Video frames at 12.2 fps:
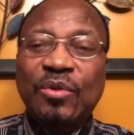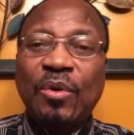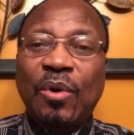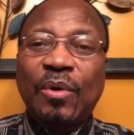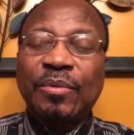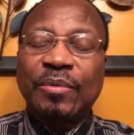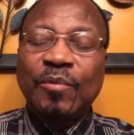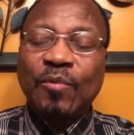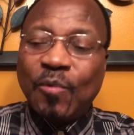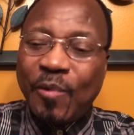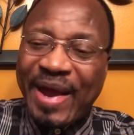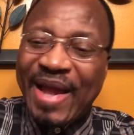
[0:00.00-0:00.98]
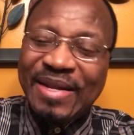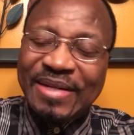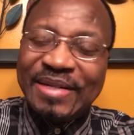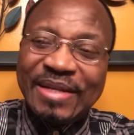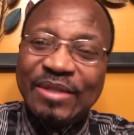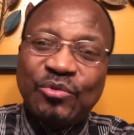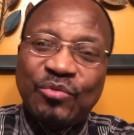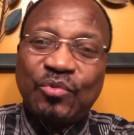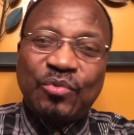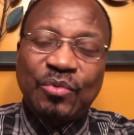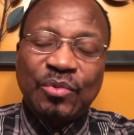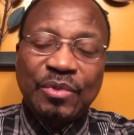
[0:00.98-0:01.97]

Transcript: on, welded to,